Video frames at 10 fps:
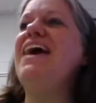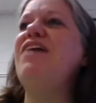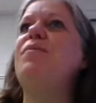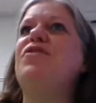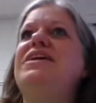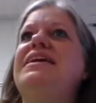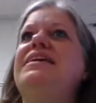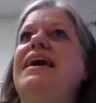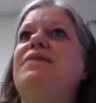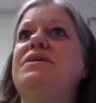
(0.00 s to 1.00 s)
And remember,
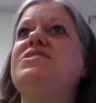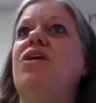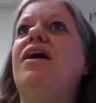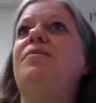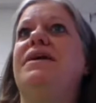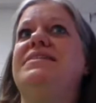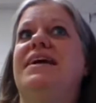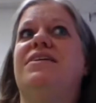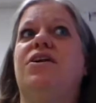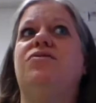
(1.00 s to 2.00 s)
he had been taught by
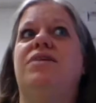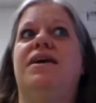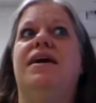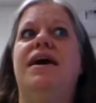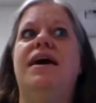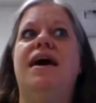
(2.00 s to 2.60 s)
Dan Cody